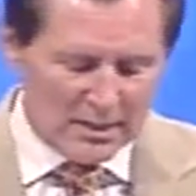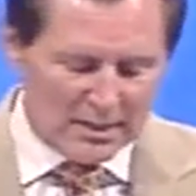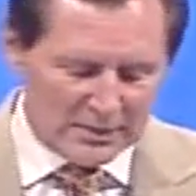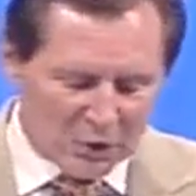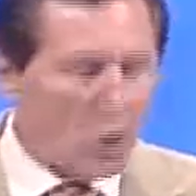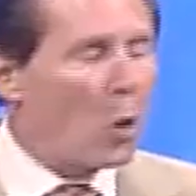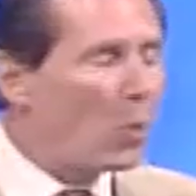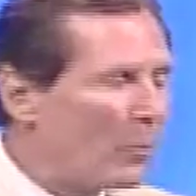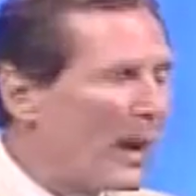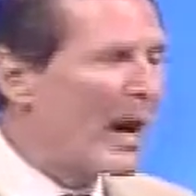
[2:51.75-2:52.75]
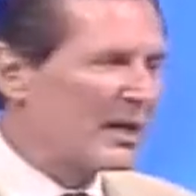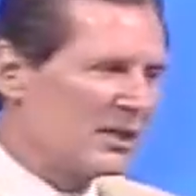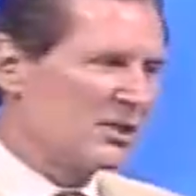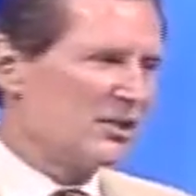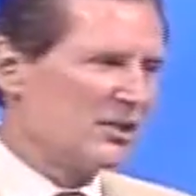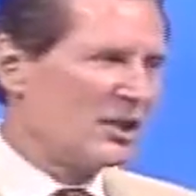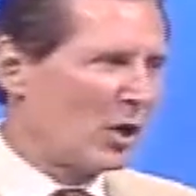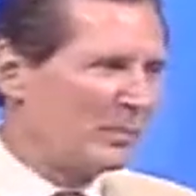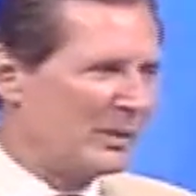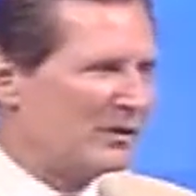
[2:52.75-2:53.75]
That the whole body
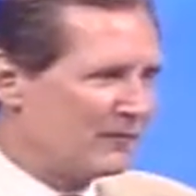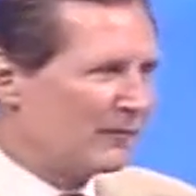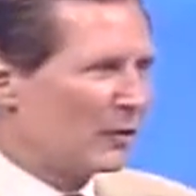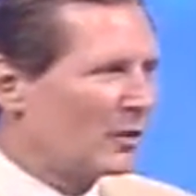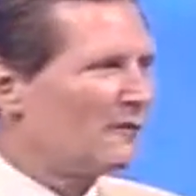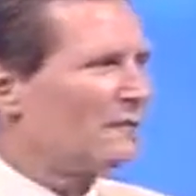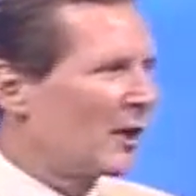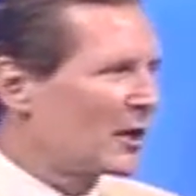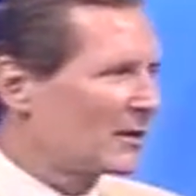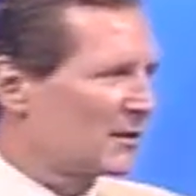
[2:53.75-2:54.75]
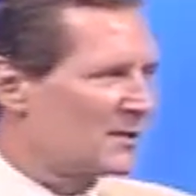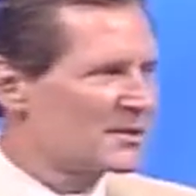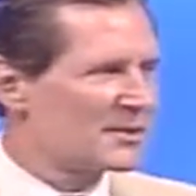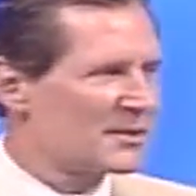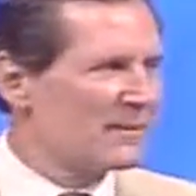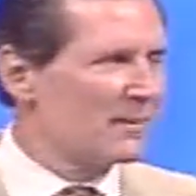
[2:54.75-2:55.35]
shall be full of darkness.